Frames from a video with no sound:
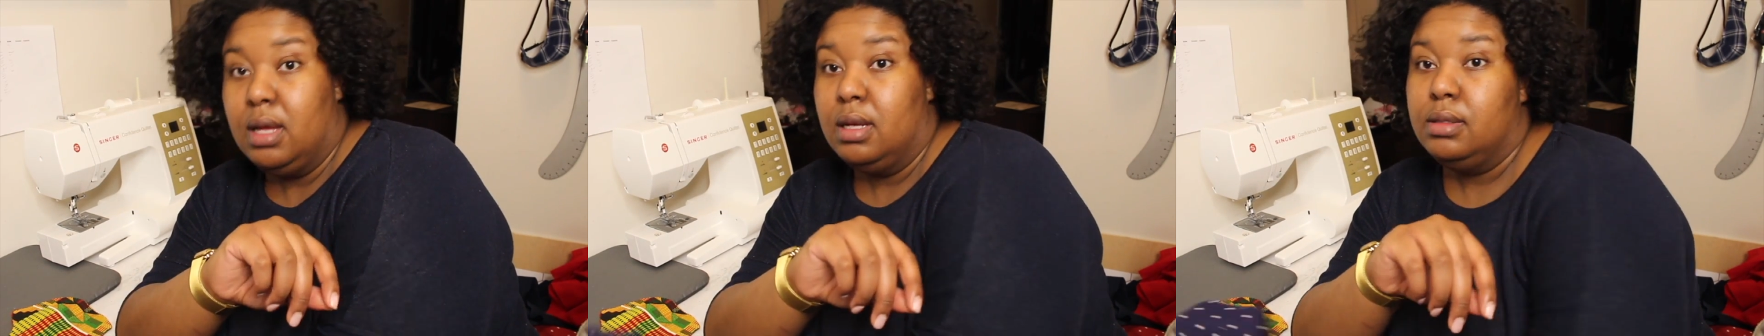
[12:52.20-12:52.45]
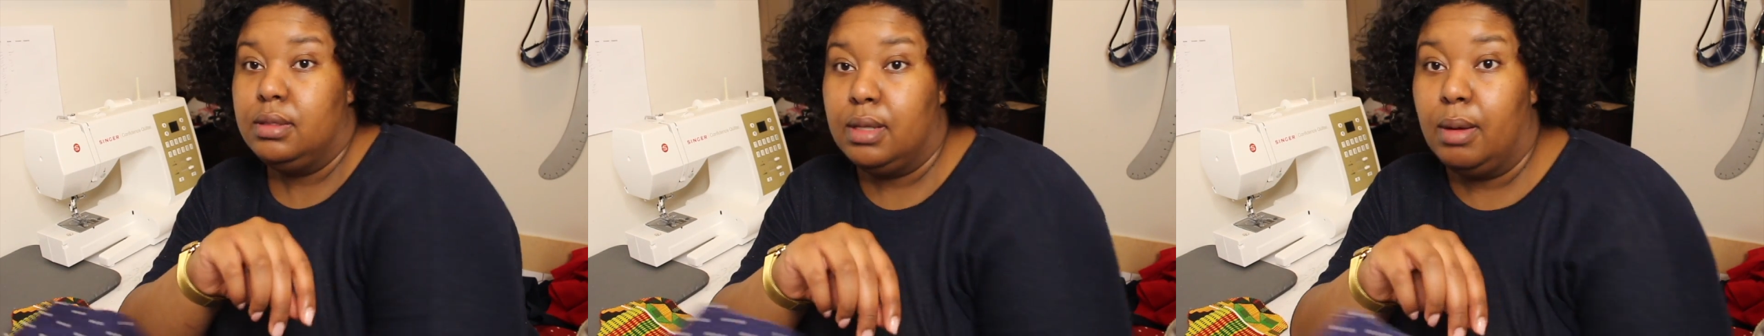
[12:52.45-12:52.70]

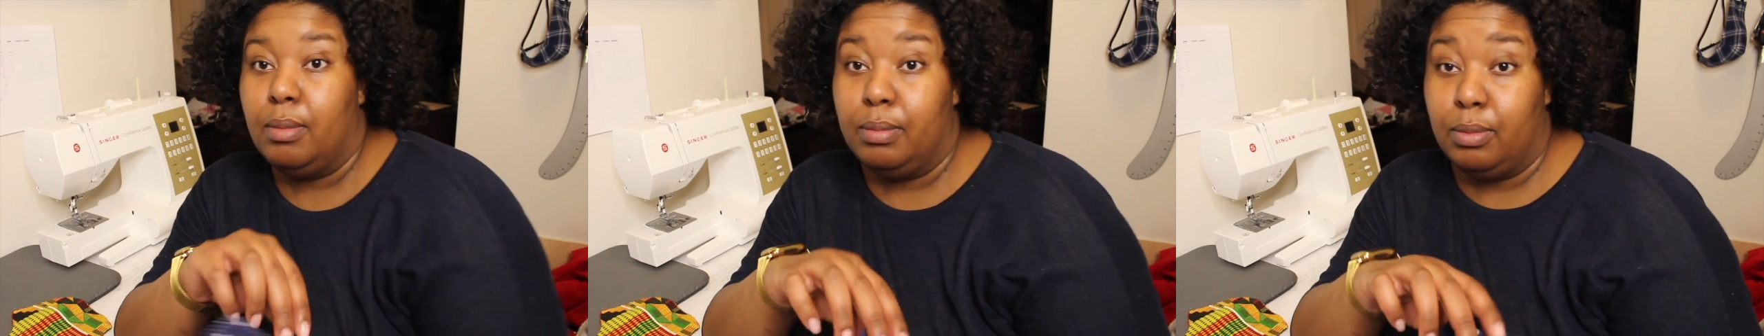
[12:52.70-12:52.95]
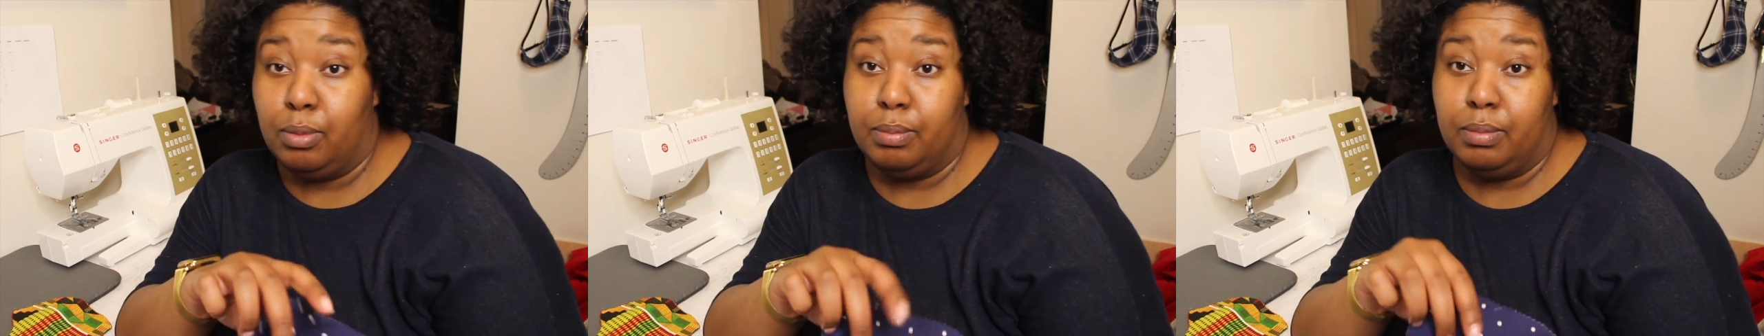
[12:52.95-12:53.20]

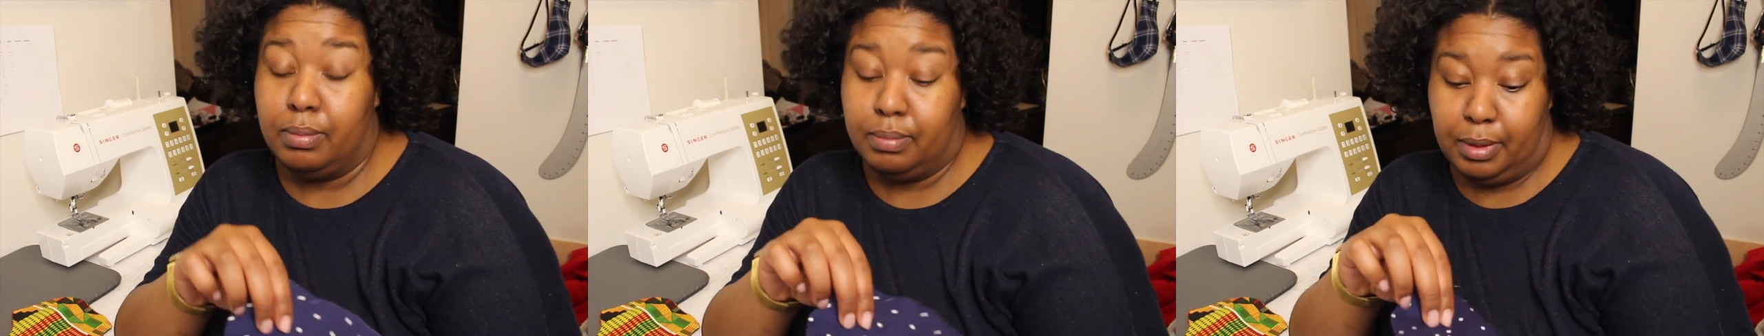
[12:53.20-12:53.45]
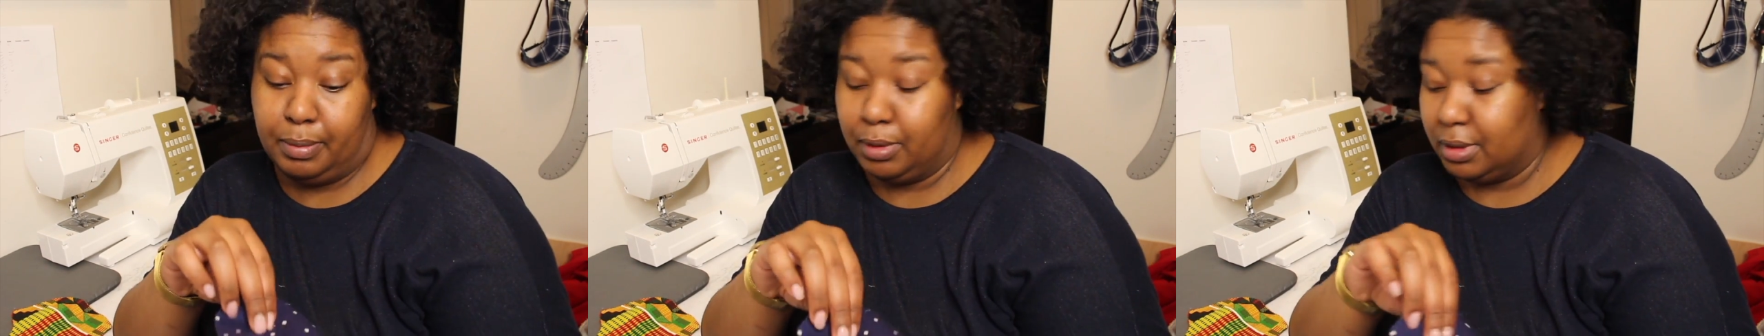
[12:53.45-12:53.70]
Some
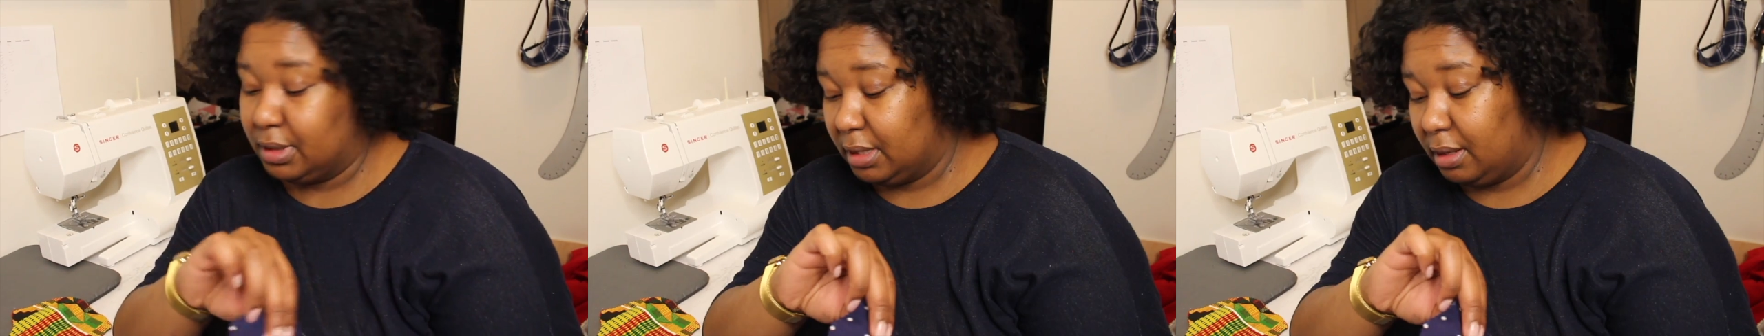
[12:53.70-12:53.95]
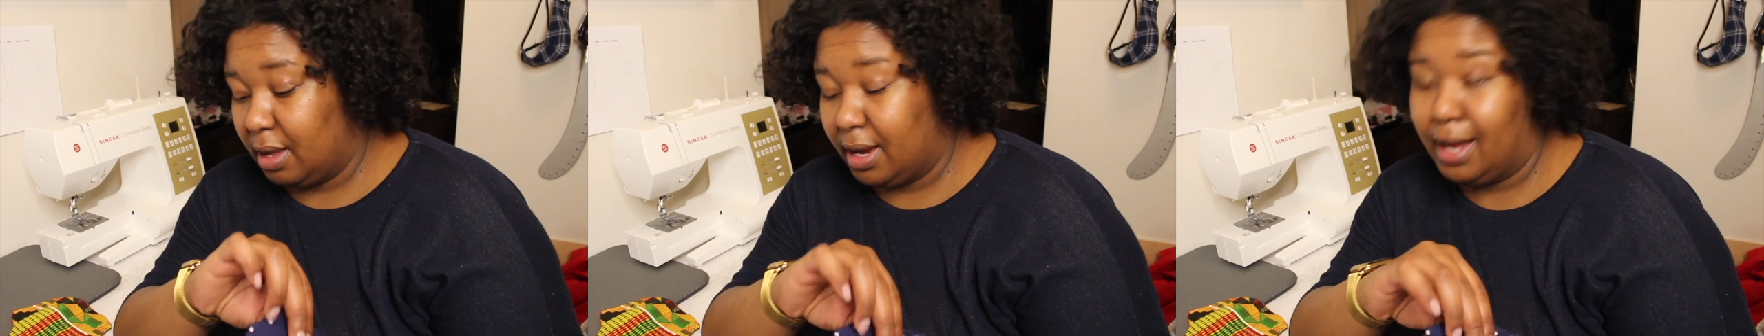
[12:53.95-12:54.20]
people are still
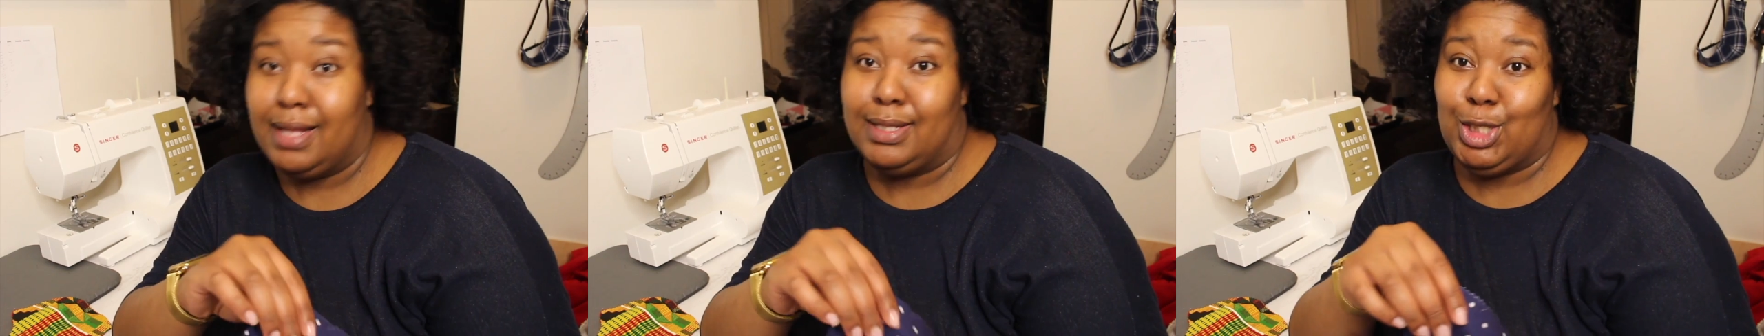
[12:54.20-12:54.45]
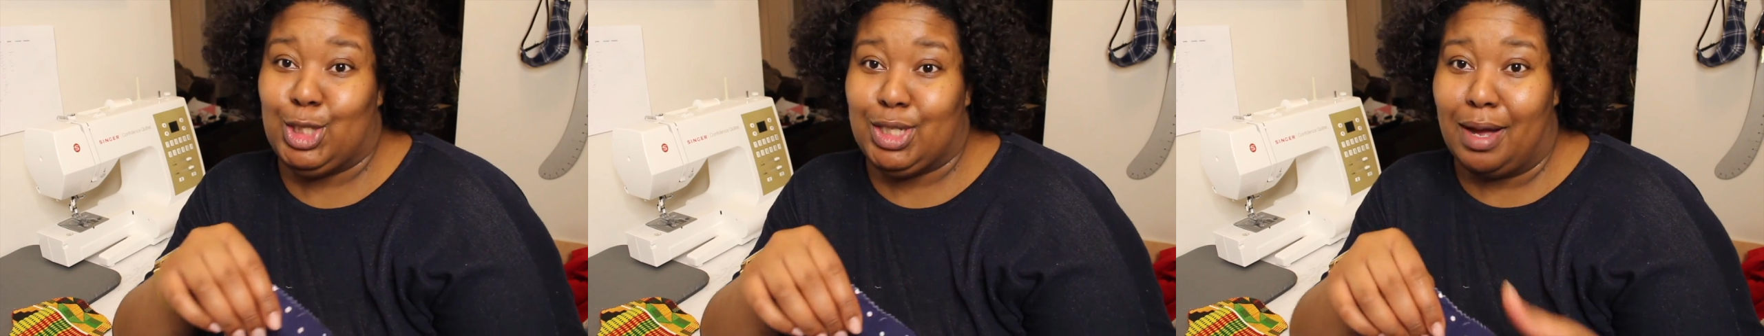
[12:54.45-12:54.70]
on
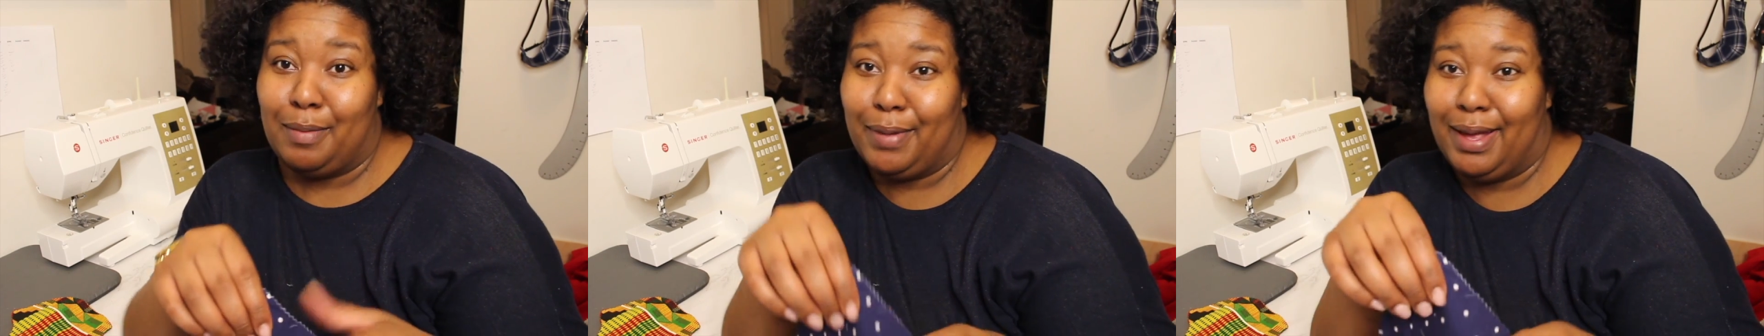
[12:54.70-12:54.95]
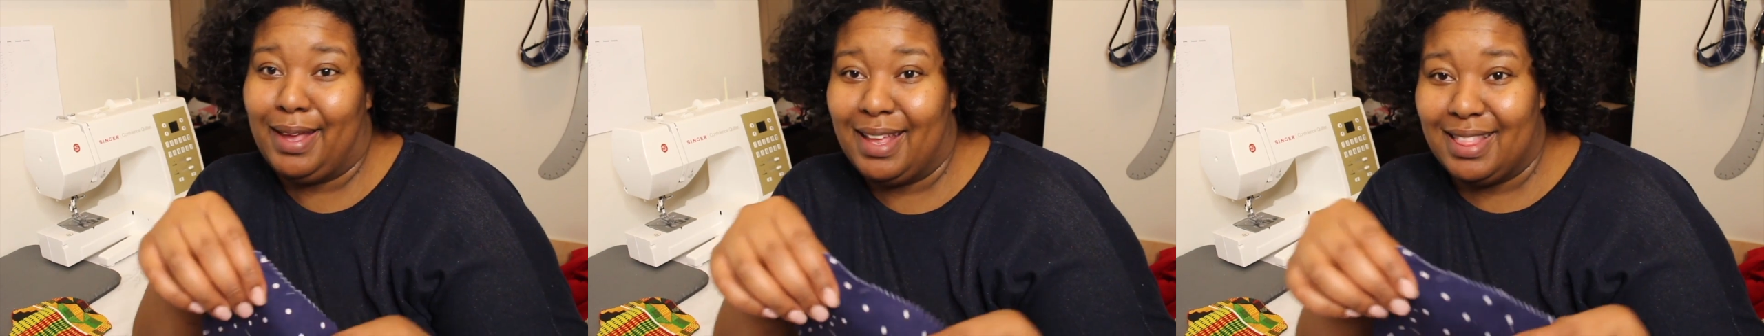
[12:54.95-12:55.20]
Etsy
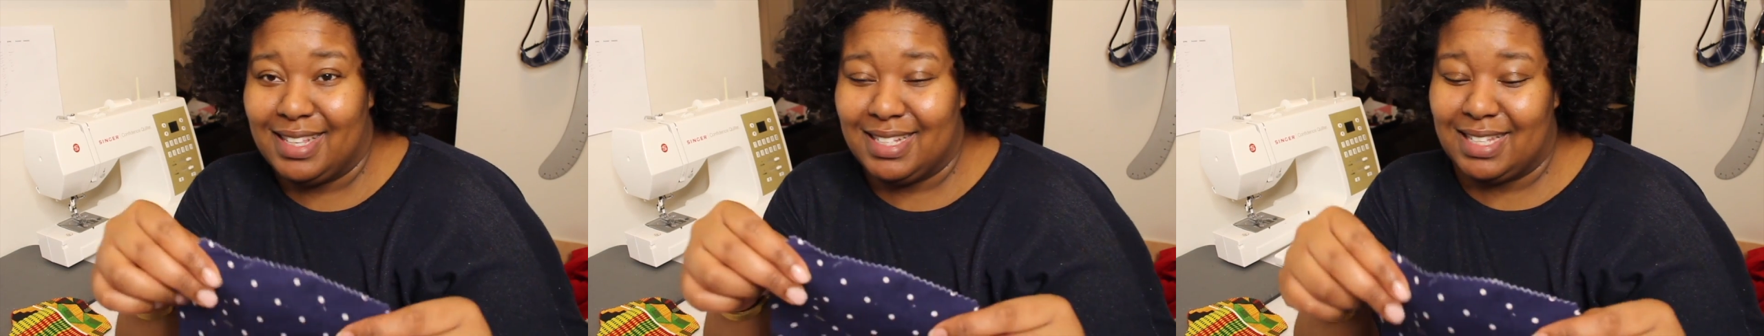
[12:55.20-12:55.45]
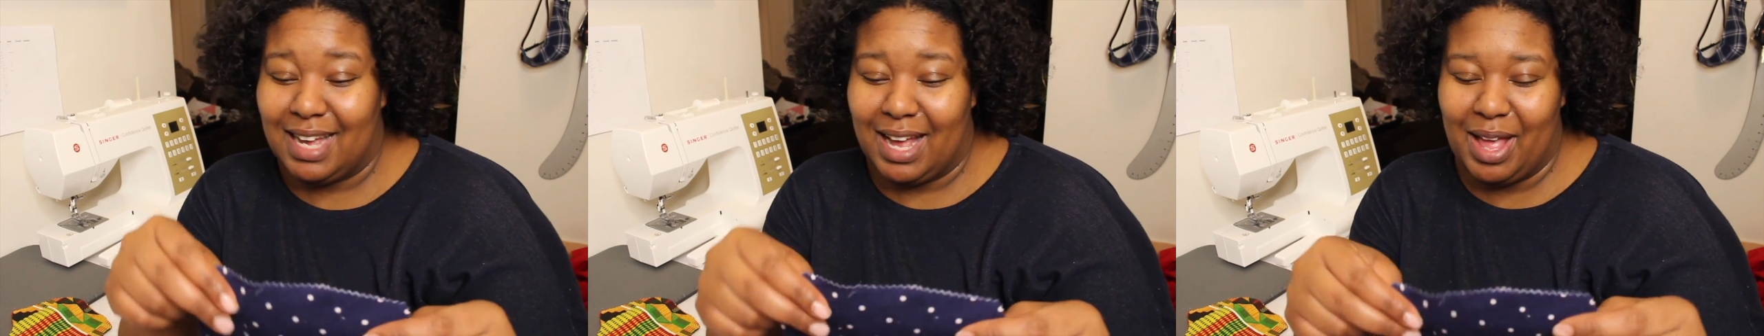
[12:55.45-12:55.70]
shopping at this
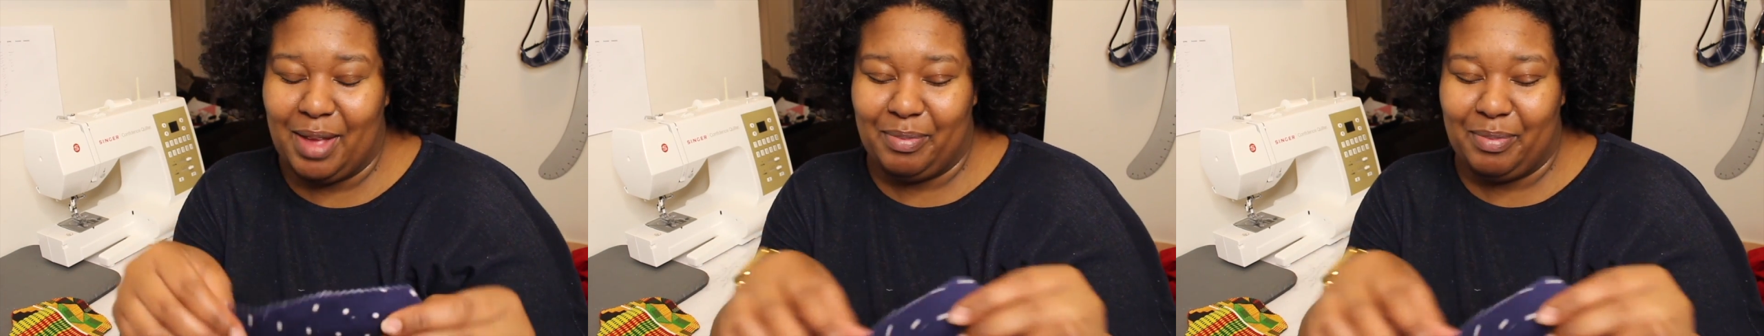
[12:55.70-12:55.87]
time.